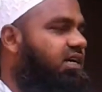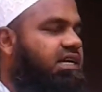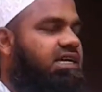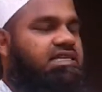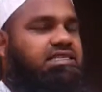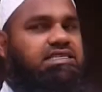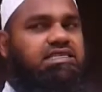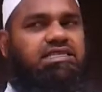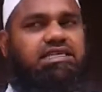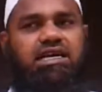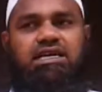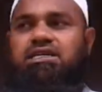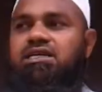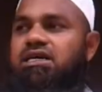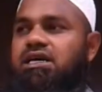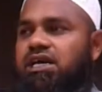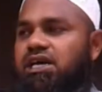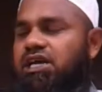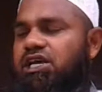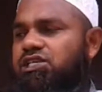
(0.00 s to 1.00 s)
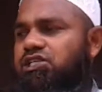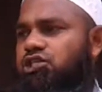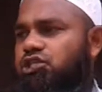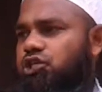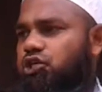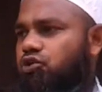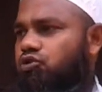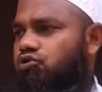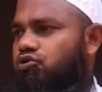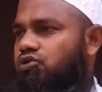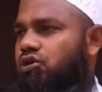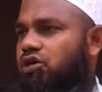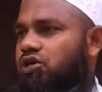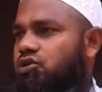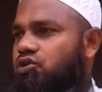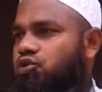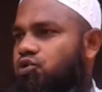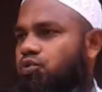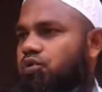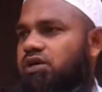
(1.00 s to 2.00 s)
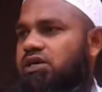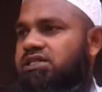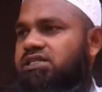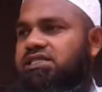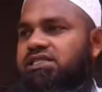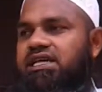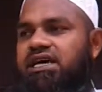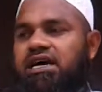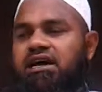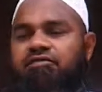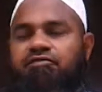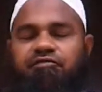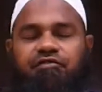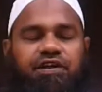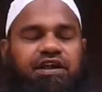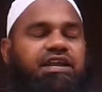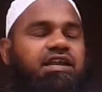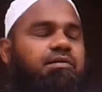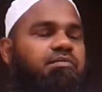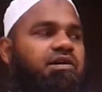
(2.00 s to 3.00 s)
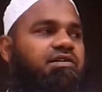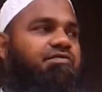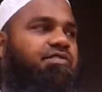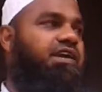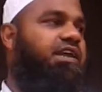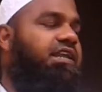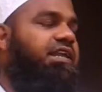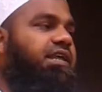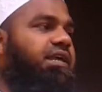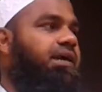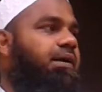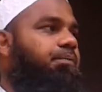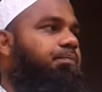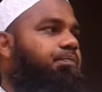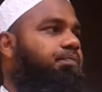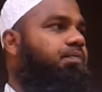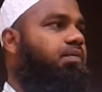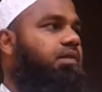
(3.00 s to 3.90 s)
his youth towards the freedom of India.